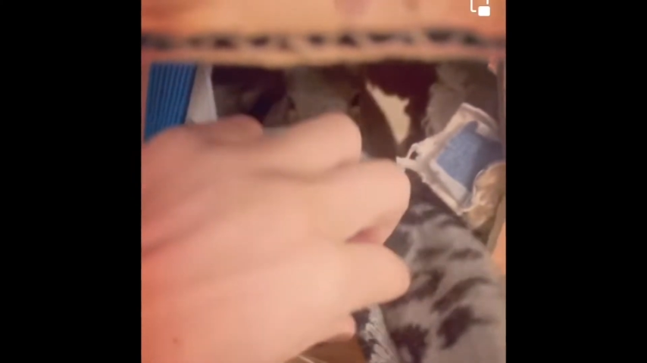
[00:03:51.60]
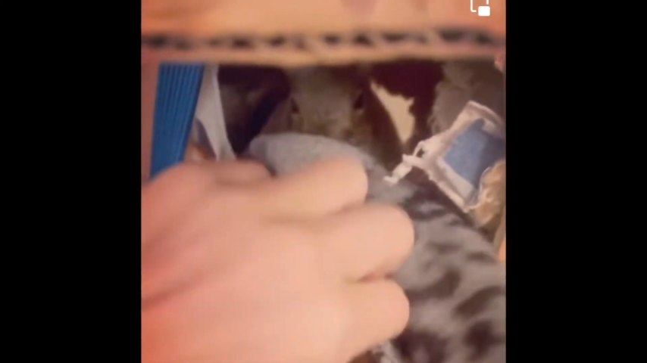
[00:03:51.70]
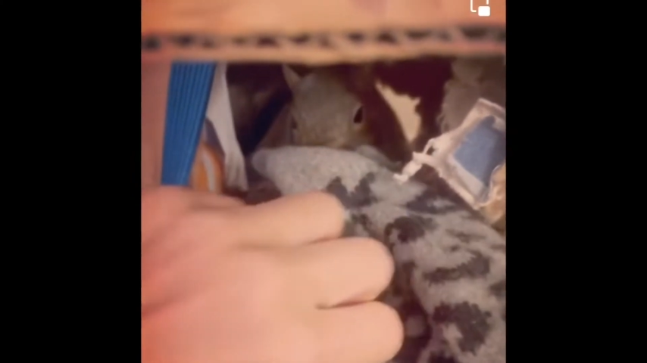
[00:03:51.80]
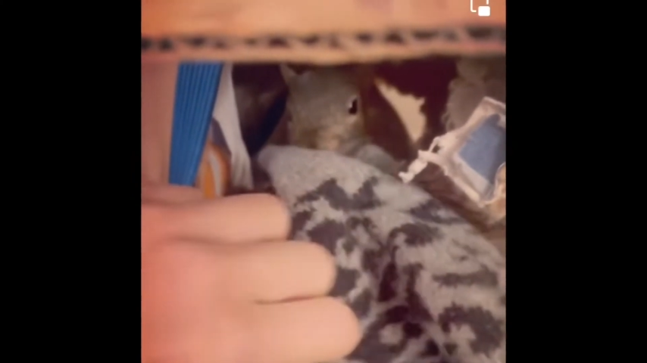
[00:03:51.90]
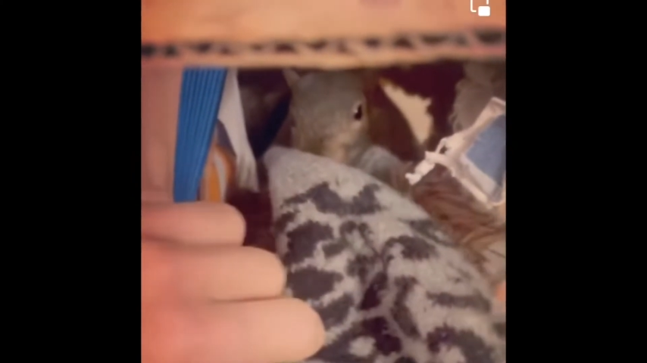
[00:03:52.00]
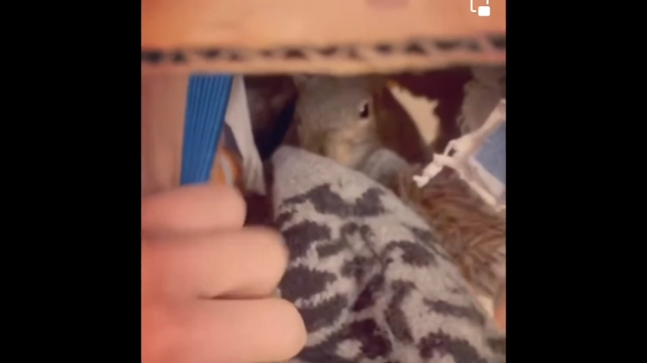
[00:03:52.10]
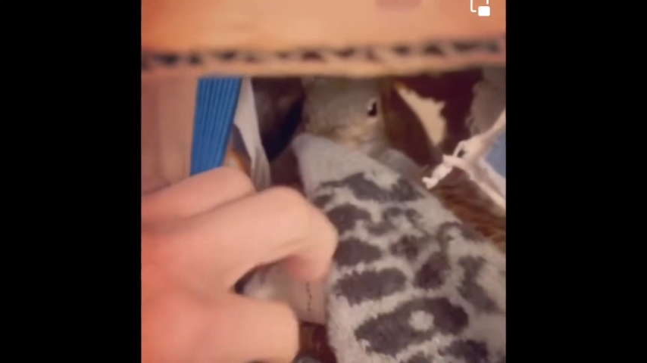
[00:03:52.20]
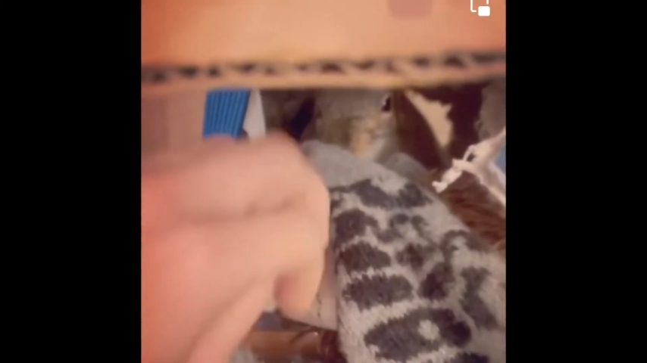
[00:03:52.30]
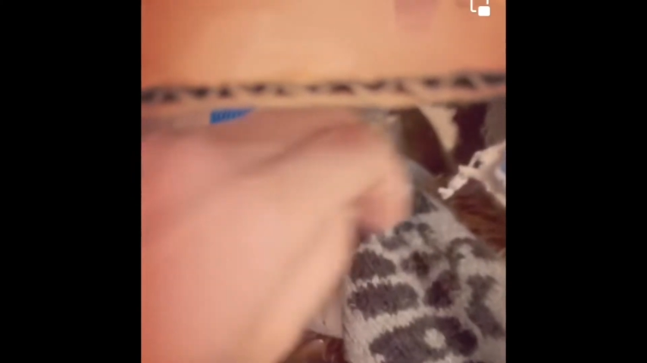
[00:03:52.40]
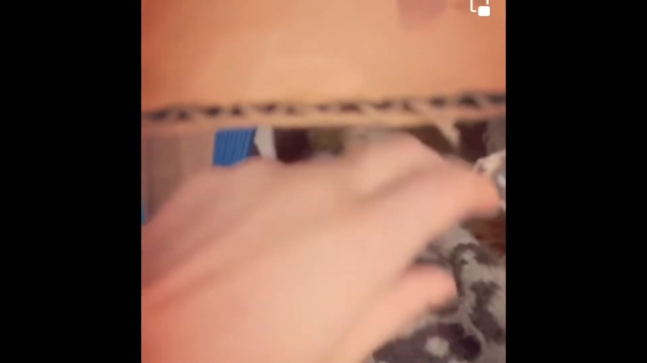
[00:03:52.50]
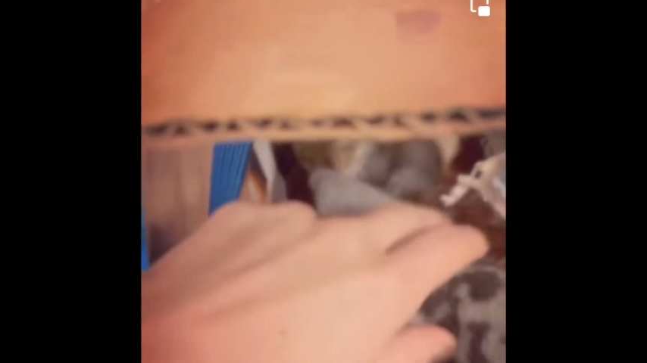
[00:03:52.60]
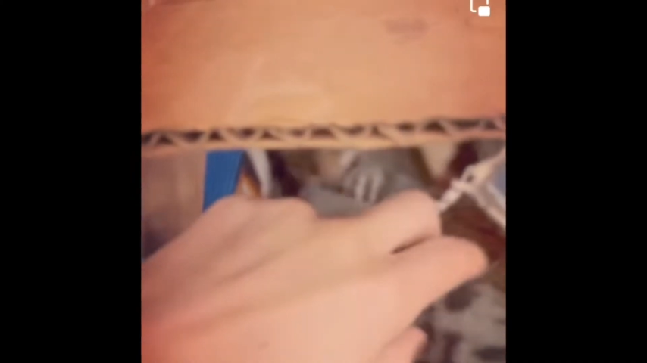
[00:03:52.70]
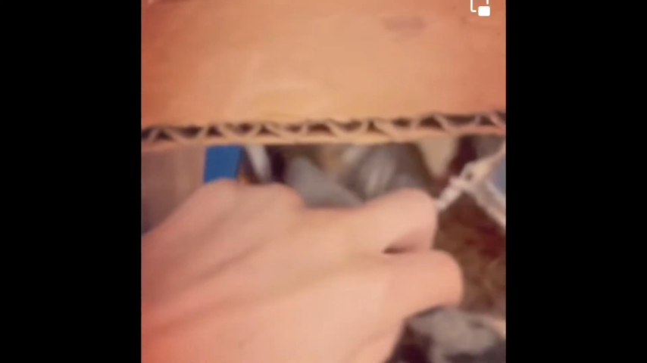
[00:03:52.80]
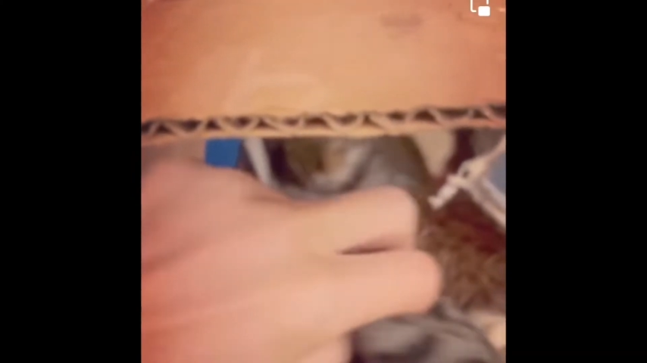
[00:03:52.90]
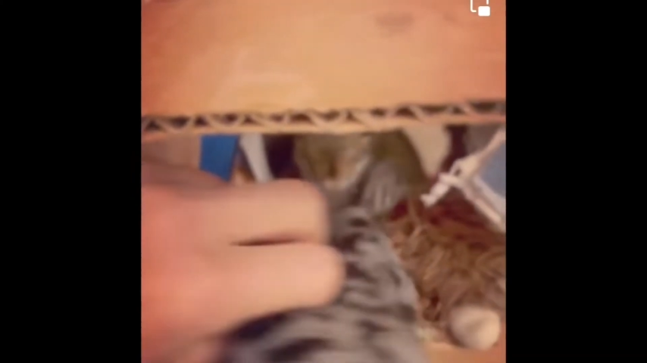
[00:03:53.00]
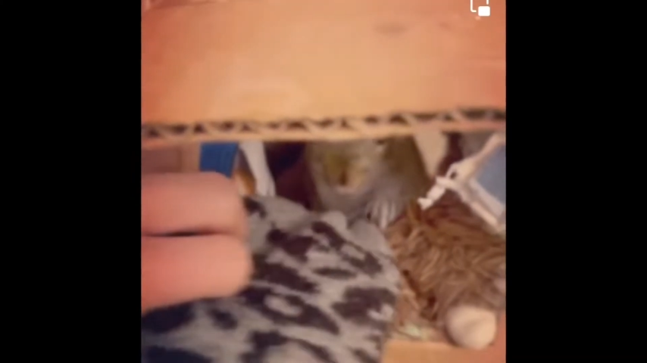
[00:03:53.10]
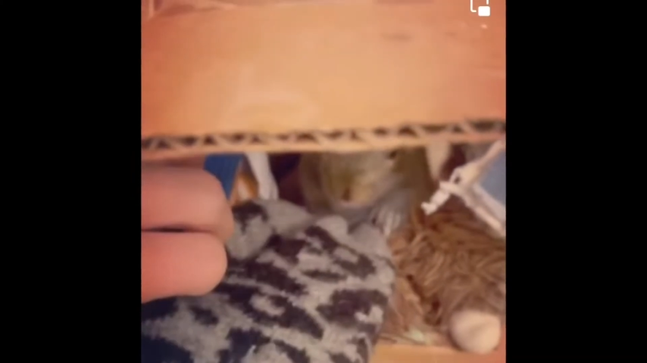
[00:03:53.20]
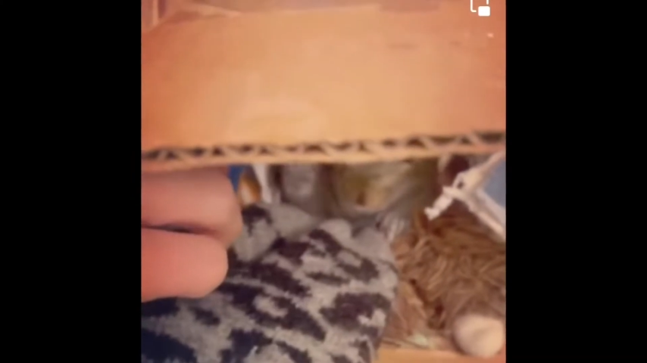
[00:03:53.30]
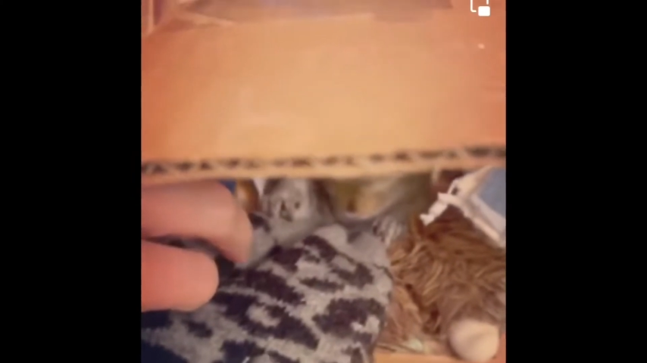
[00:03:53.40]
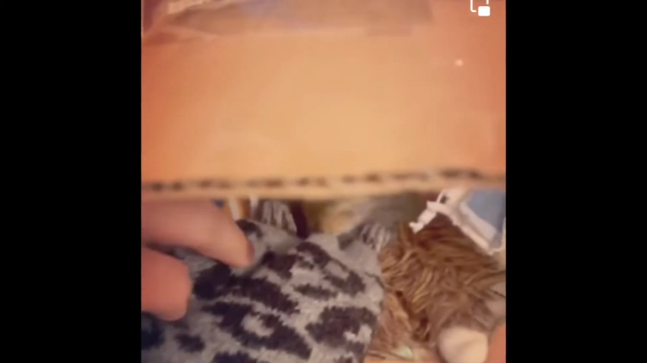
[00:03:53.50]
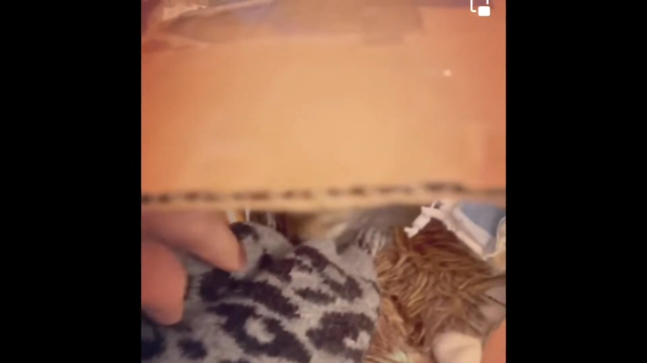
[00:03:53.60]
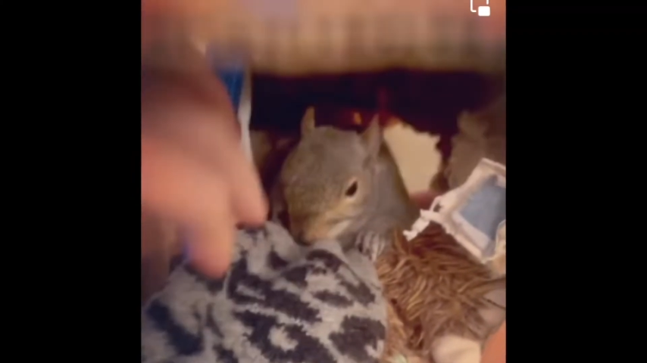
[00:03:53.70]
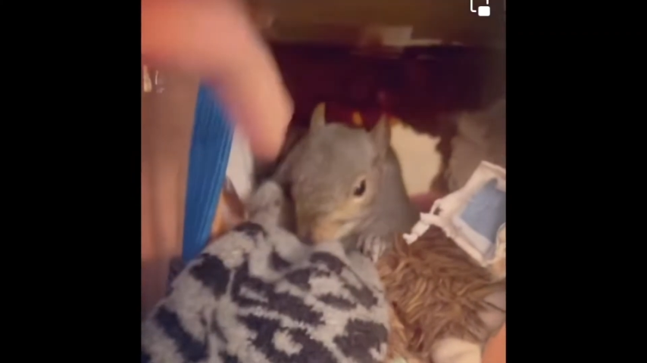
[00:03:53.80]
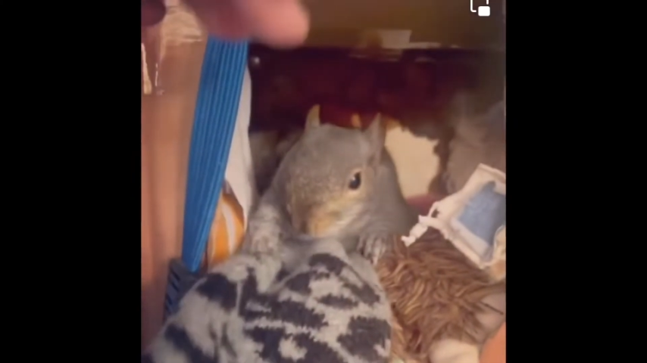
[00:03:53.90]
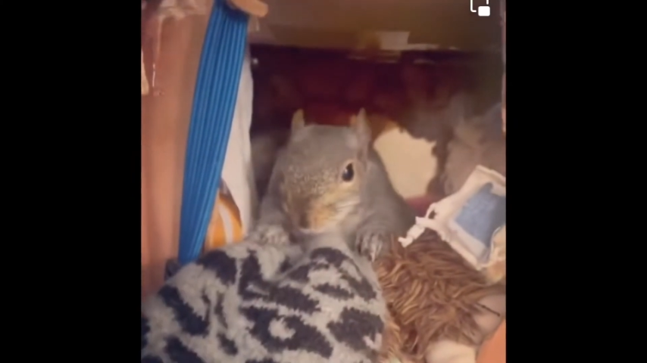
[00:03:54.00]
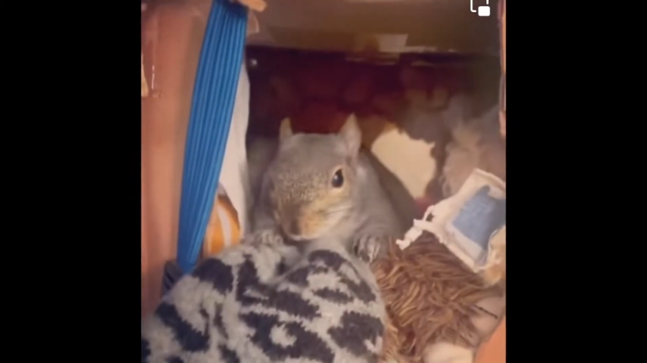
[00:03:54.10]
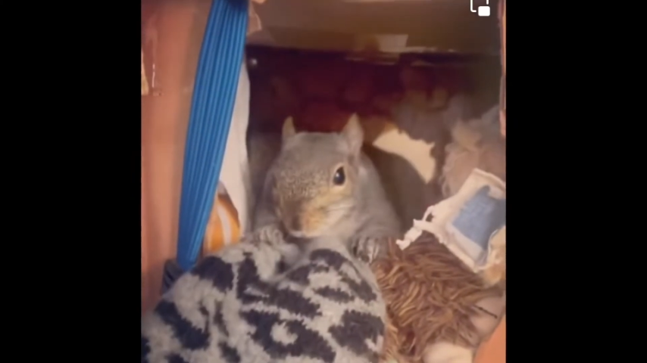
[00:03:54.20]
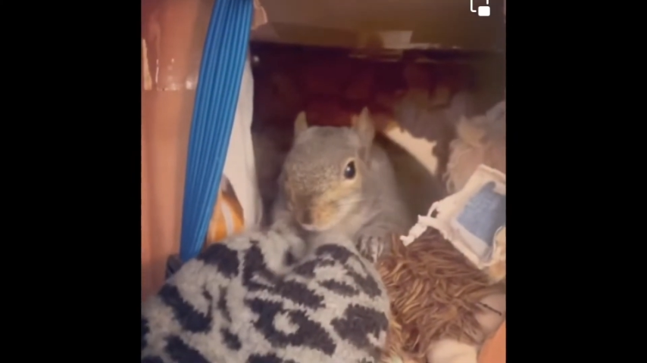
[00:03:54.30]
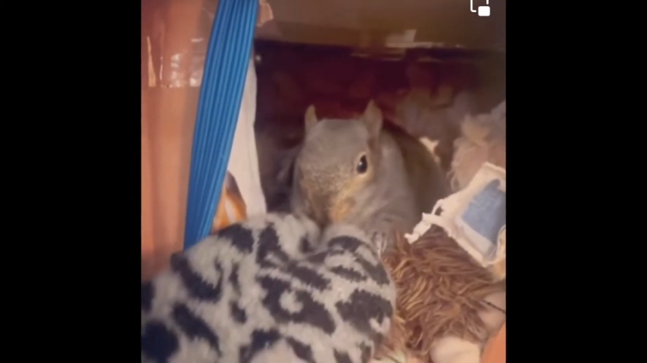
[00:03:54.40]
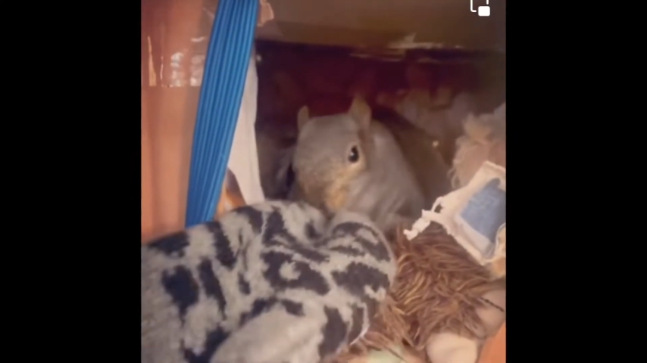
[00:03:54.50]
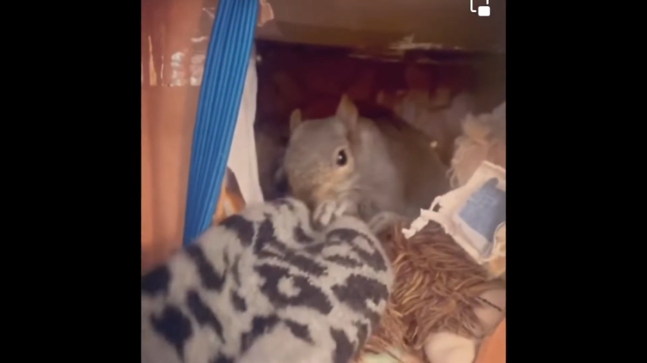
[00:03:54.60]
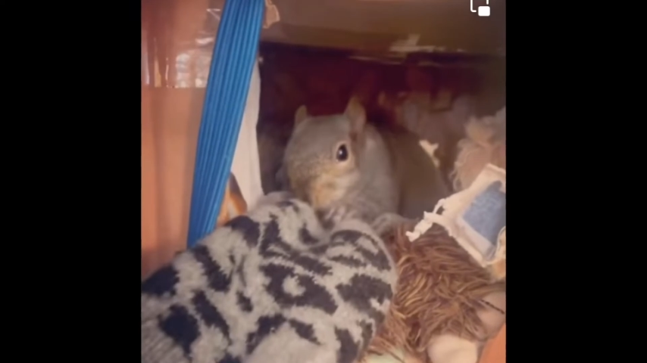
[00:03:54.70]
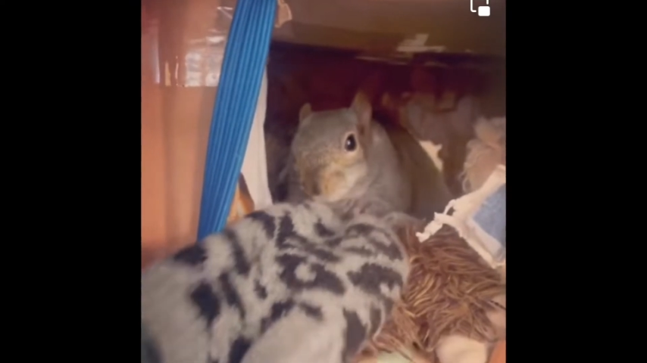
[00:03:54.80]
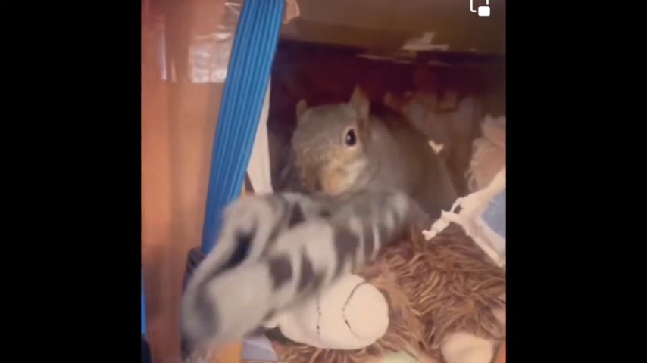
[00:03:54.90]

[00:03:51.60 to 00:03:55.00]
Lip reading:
Nobody's mouth can be seen.